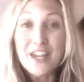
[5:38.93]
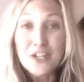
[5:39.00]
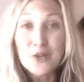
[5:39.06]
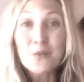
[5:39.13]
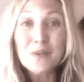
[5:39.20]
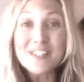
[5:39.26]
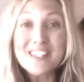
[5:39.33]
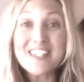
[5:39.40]
And you
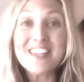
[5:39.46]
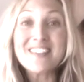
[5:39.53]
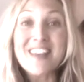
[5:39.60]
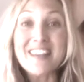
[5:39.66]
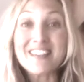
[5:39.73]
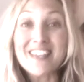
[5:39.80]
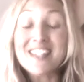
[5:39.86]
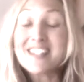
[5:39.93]
will see
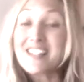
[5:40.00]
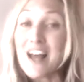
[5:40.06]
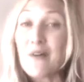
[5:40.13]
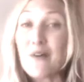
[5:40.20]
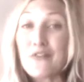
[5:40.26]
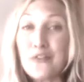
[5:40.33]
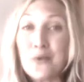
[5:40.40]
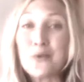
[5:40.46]
that these
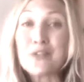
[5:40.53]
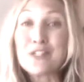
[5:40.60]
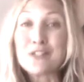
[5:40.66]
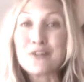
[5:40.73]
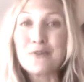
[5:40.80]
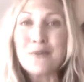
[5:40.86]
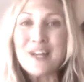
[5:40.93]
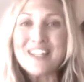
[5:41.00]
sour foods
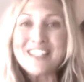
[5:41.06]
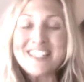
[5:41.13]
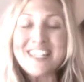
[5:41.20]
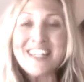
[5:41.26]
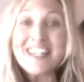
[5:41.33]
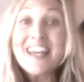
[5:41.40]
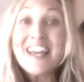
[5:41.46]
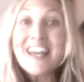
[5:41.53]
do
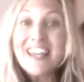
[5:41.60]
indeed